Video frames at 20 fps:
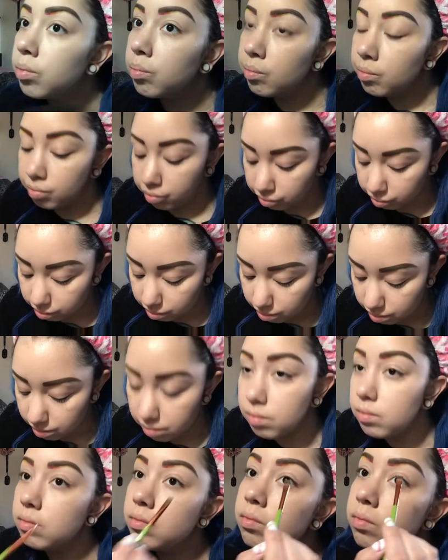really have to
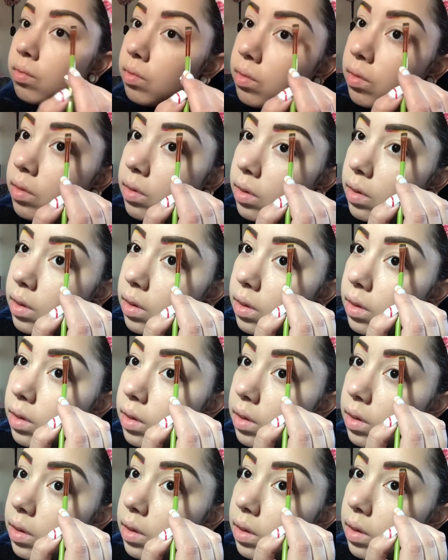keep putting that
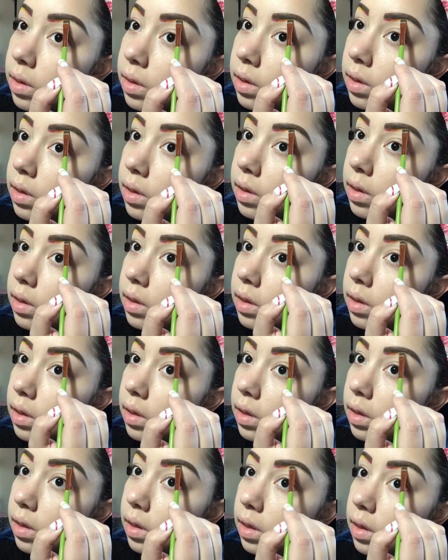on. So
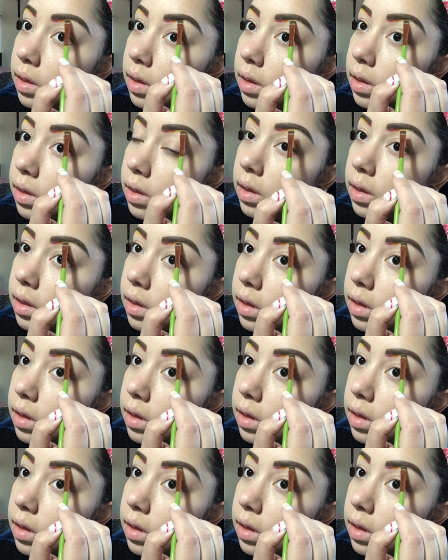annoying.